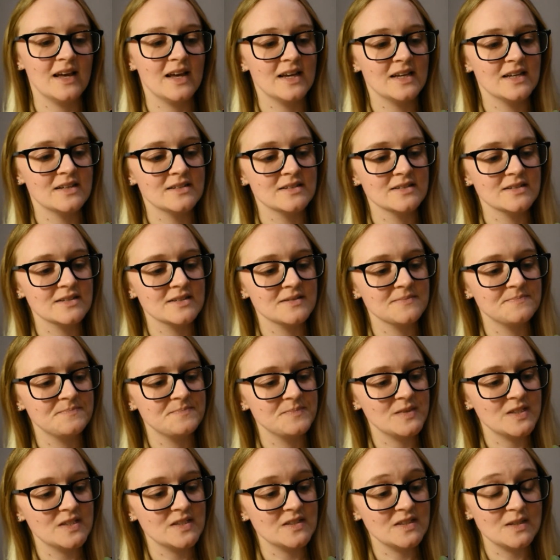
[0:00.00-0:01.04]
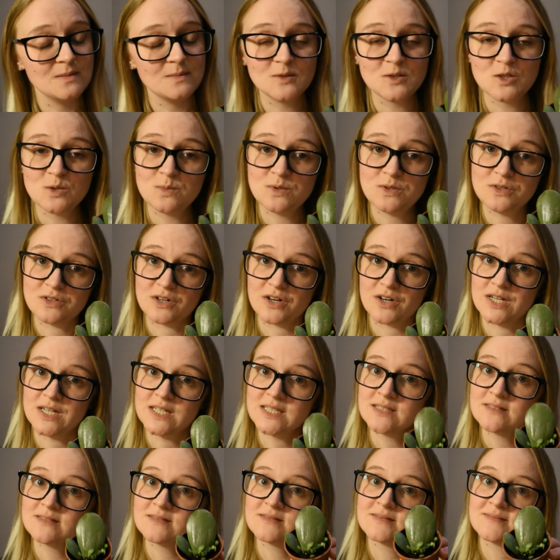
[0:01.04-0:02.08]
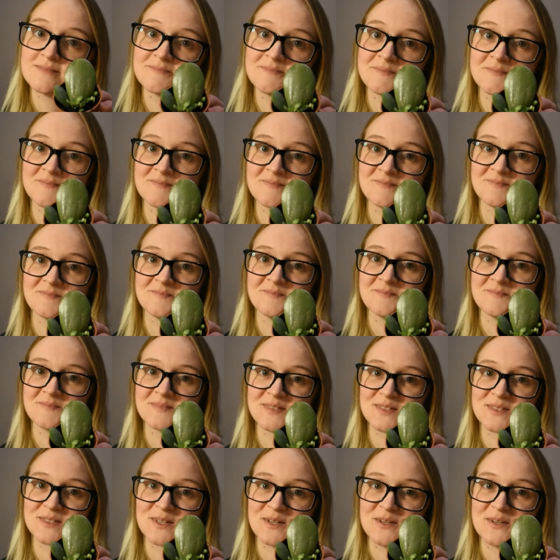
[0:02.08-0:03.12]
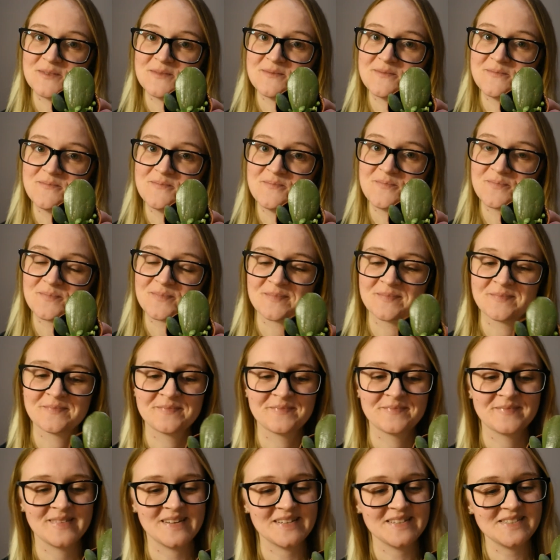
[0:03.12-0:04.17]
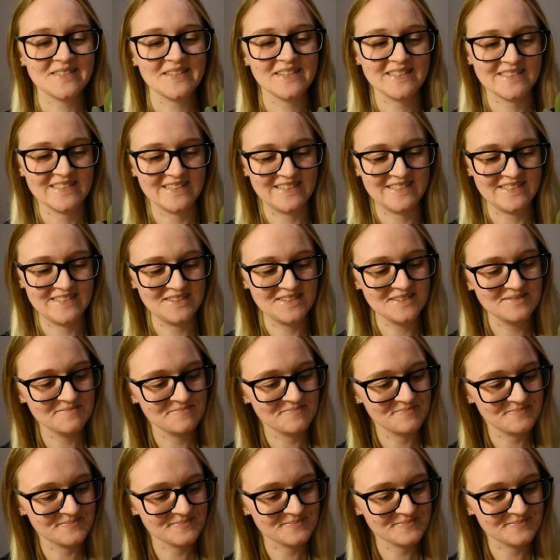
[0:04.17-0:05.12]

and it seems to be growing, so that's exciting.